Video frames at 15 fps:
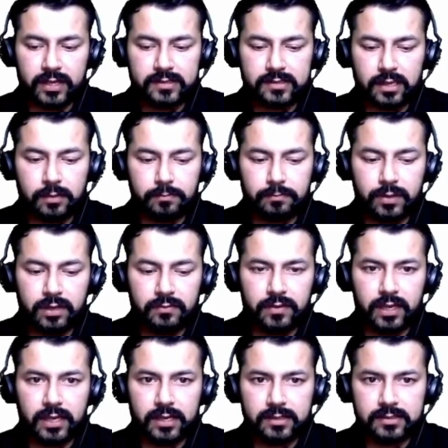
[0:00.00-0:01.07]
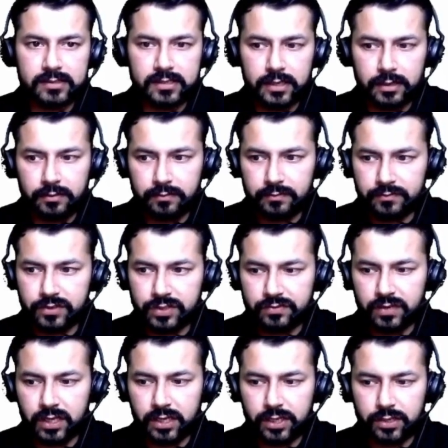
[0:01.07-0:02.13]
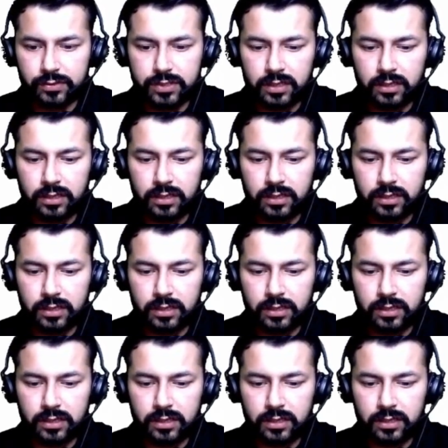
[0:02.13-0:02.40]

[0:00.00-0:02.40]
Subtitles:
For example, we can say which we are